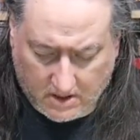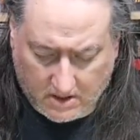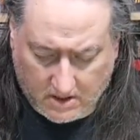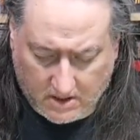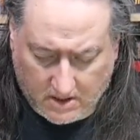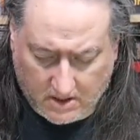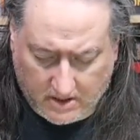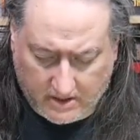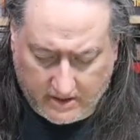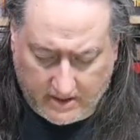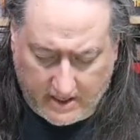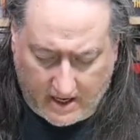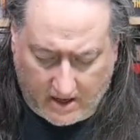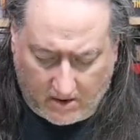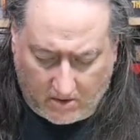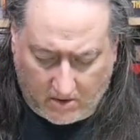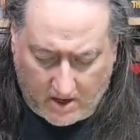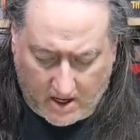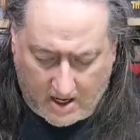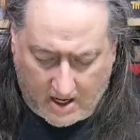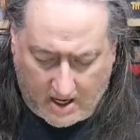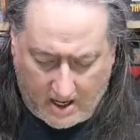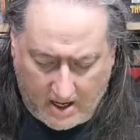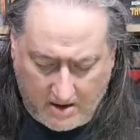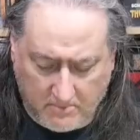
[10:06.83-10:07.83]

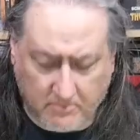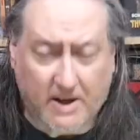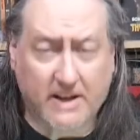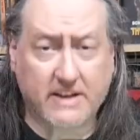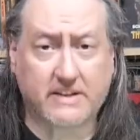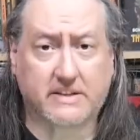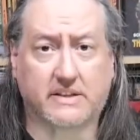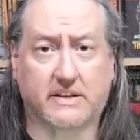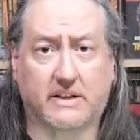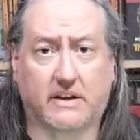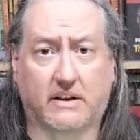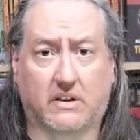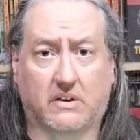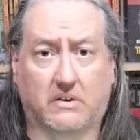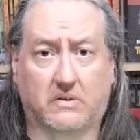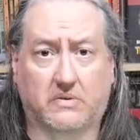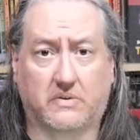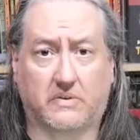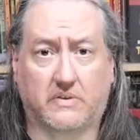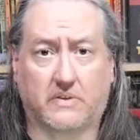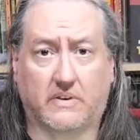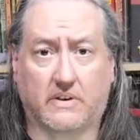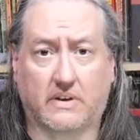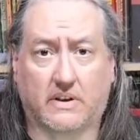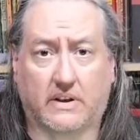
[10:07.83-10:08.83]
Now, I
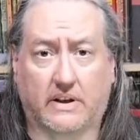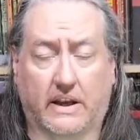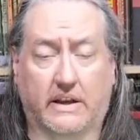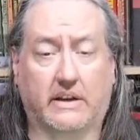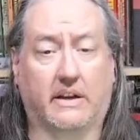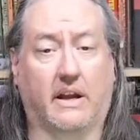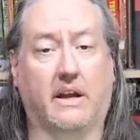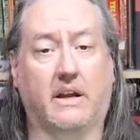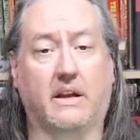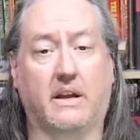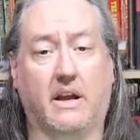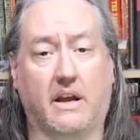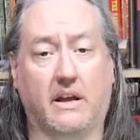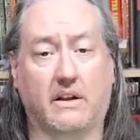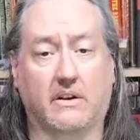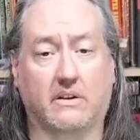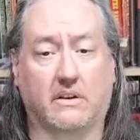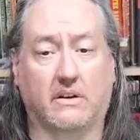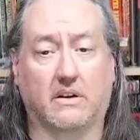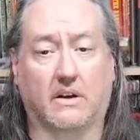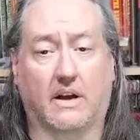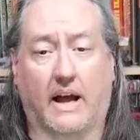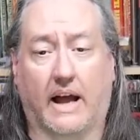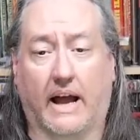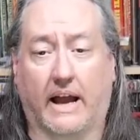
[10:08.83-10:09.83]
myself, and
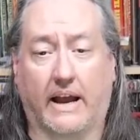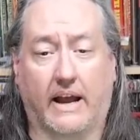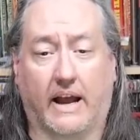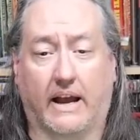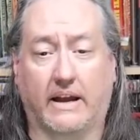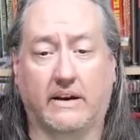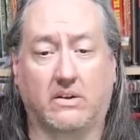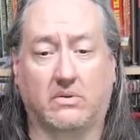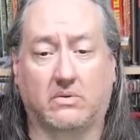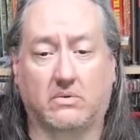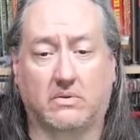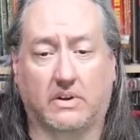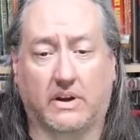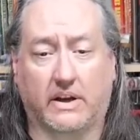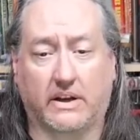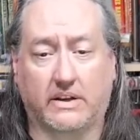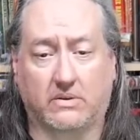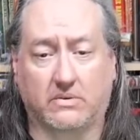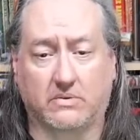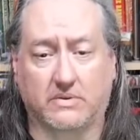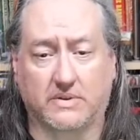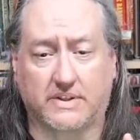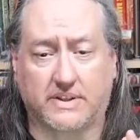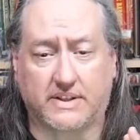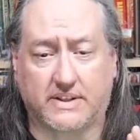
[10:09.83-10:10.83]
look, I
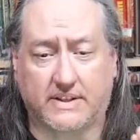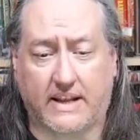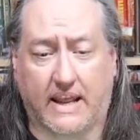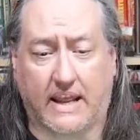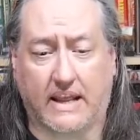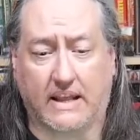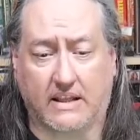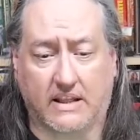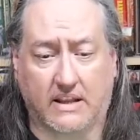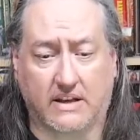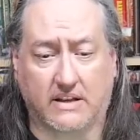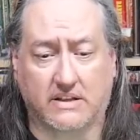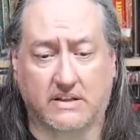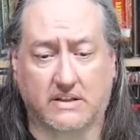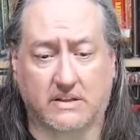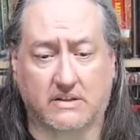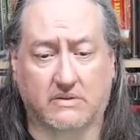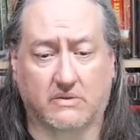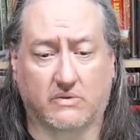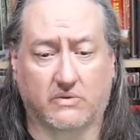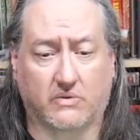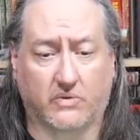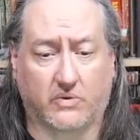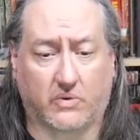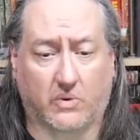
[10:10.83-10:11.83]
don't say this
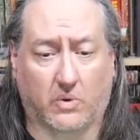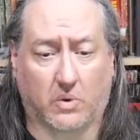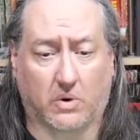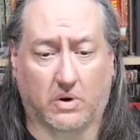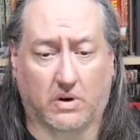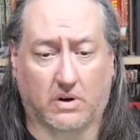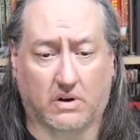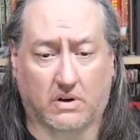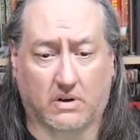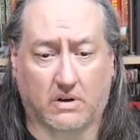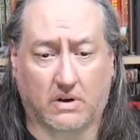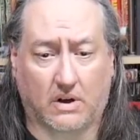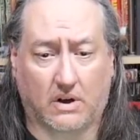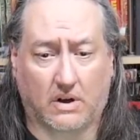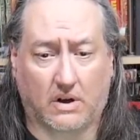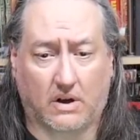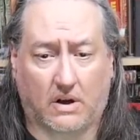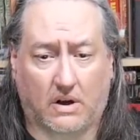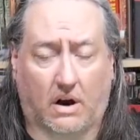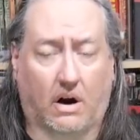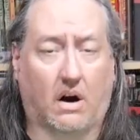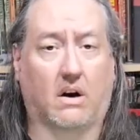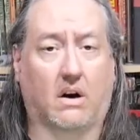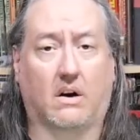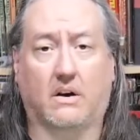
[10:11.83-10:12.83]
for
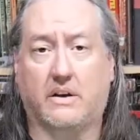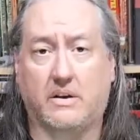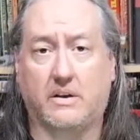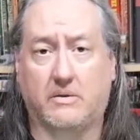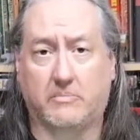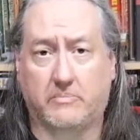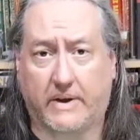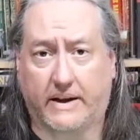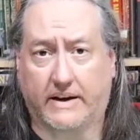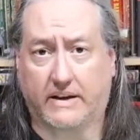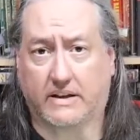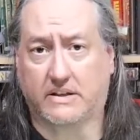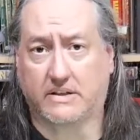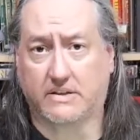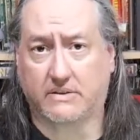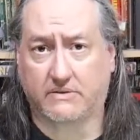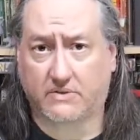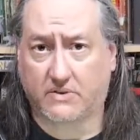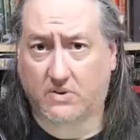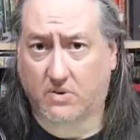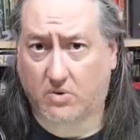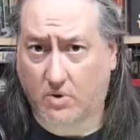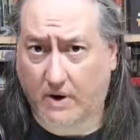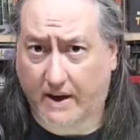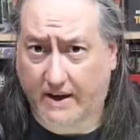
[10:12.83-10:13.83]

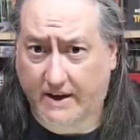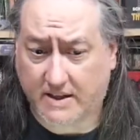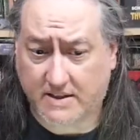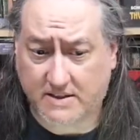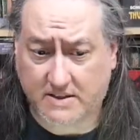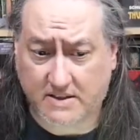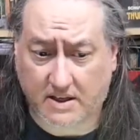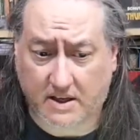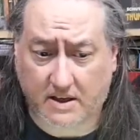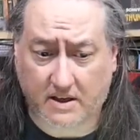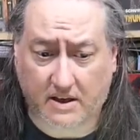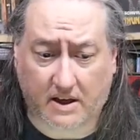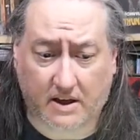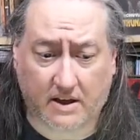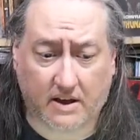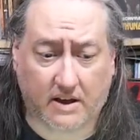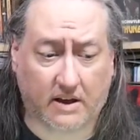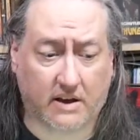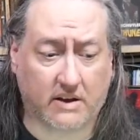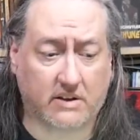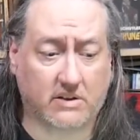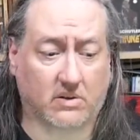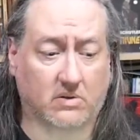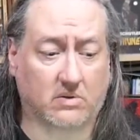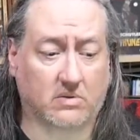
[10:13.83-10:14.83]
argumentative credits. I
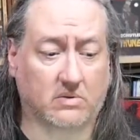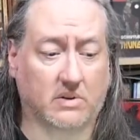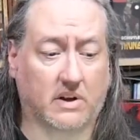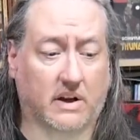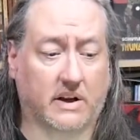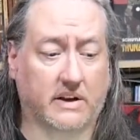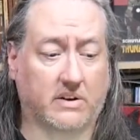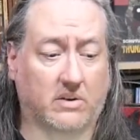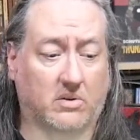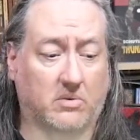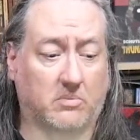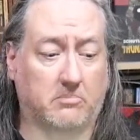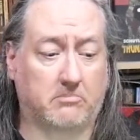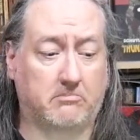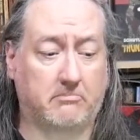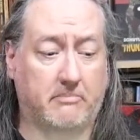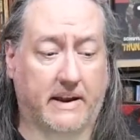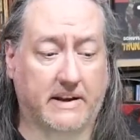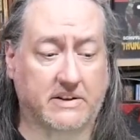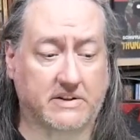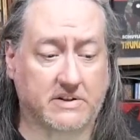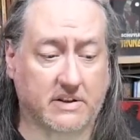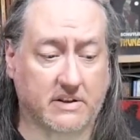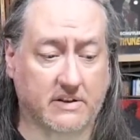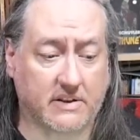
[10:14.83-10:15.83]
don't
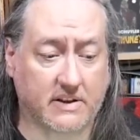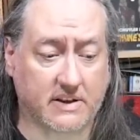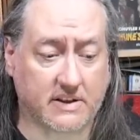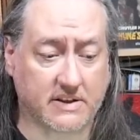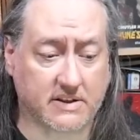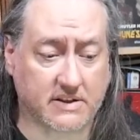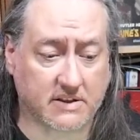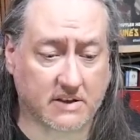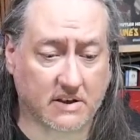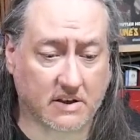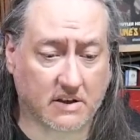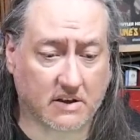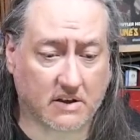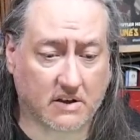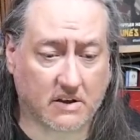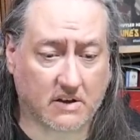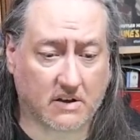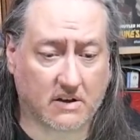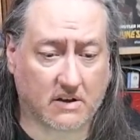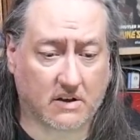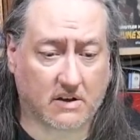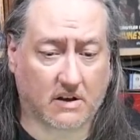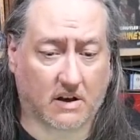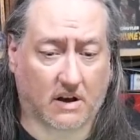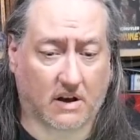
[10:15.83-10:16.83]
mention this
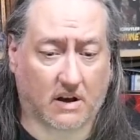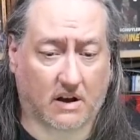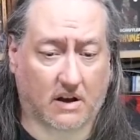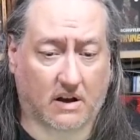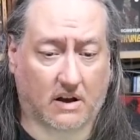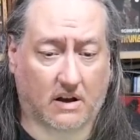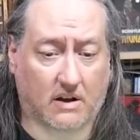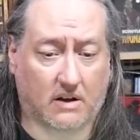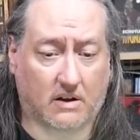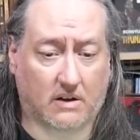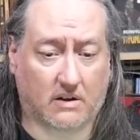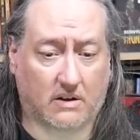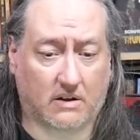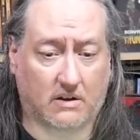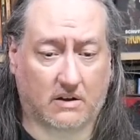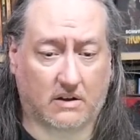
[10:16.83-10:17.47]
for